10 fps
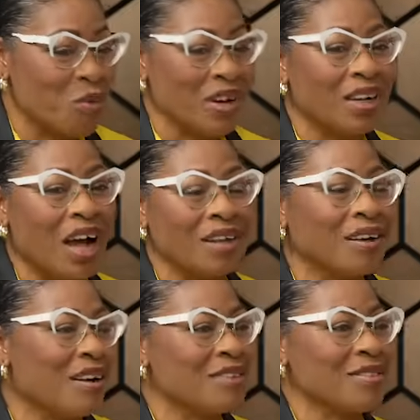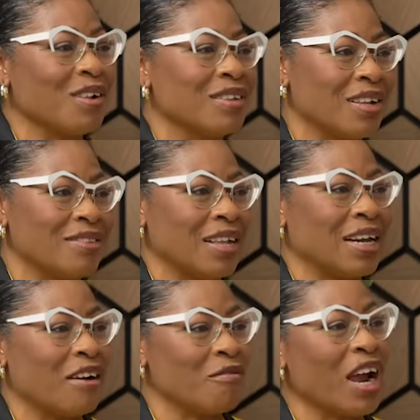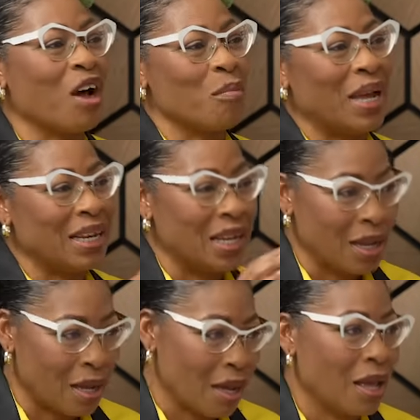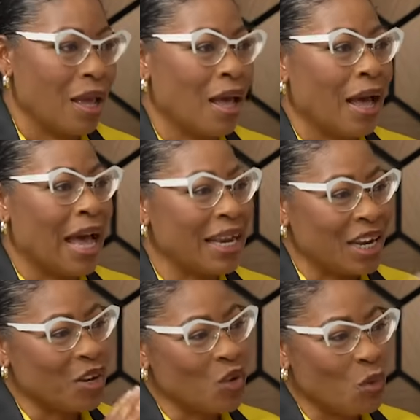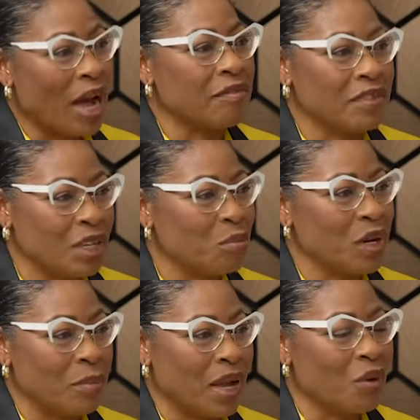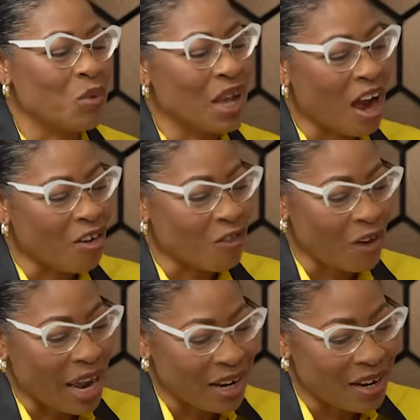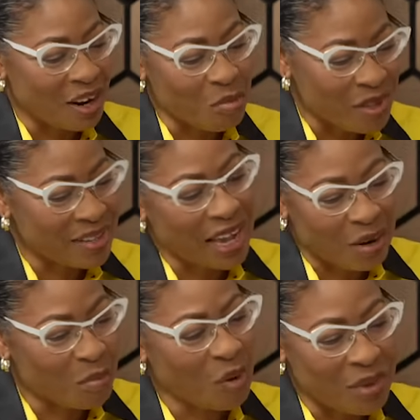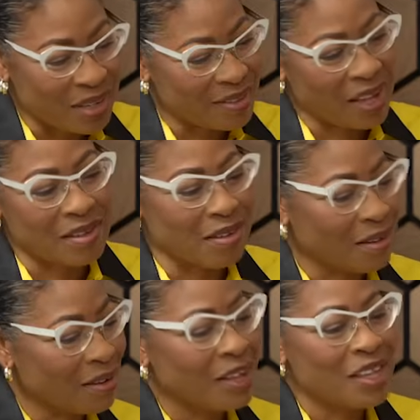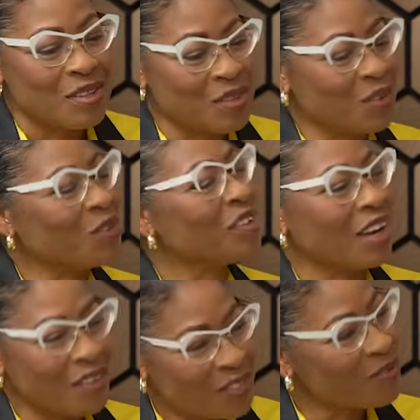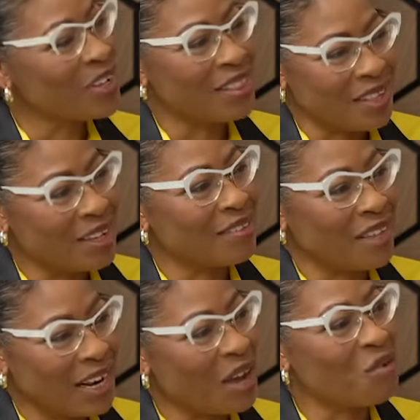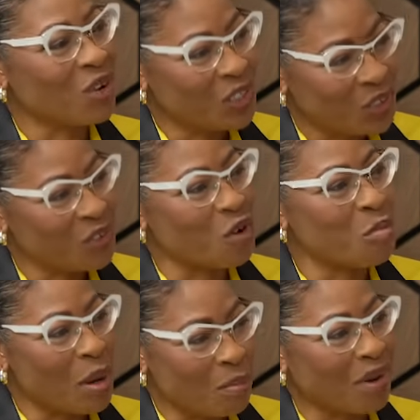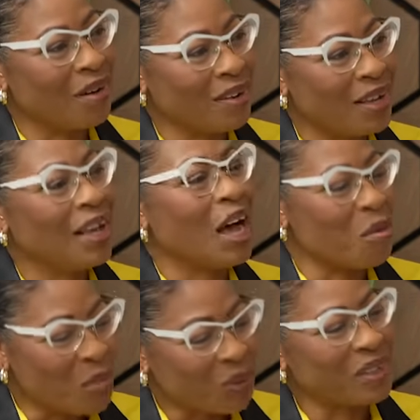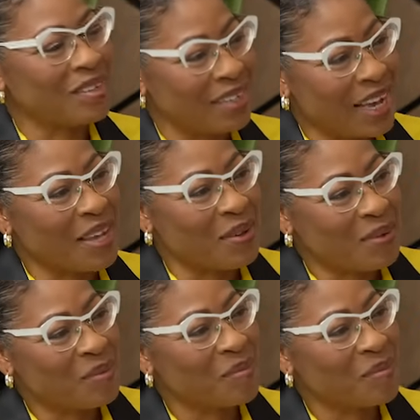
We're not the consultants that are recommending and then you have to implement. We are right there beside the public sector. So those are the three things that I want you to remember about the TIU.